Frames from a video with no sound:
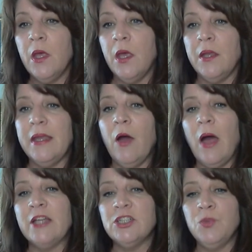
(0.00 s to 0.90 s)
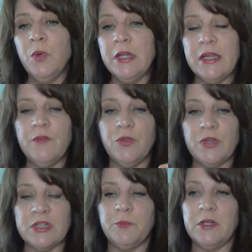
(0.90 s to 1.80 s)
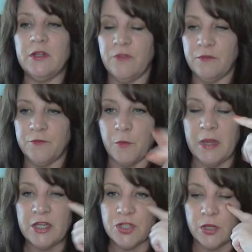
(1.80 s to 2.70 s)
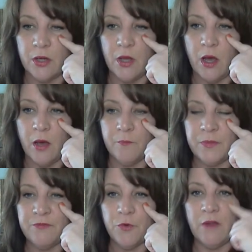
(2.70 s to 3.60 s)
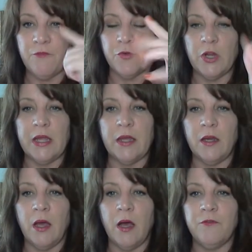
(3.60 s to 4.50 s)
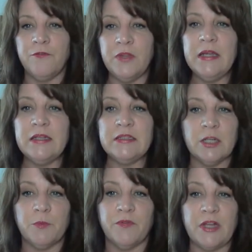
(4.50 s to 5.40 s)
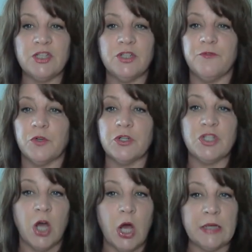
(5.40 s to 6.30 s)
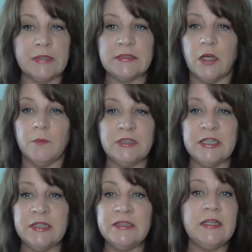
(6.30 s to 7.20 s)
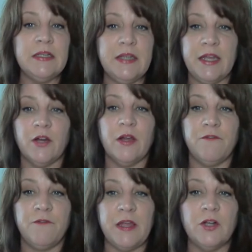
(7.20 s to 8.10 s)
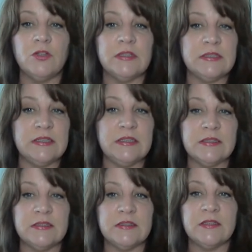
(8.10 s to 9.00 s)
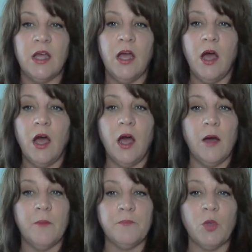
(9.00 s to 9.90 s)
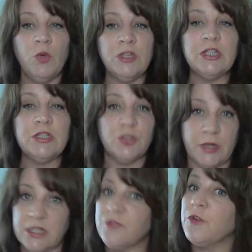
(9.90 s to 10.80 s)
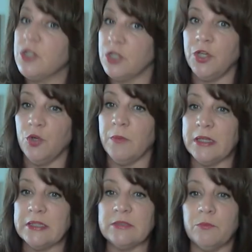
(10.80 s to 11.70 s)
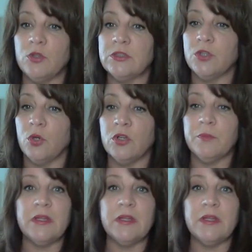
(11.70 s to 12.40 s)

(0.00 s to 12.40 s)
Now, I just want to give you this bit of information before I forget. Flea and tick prevention for dogs. Ticks can carry fatal diseases which can transfer to humans, most notably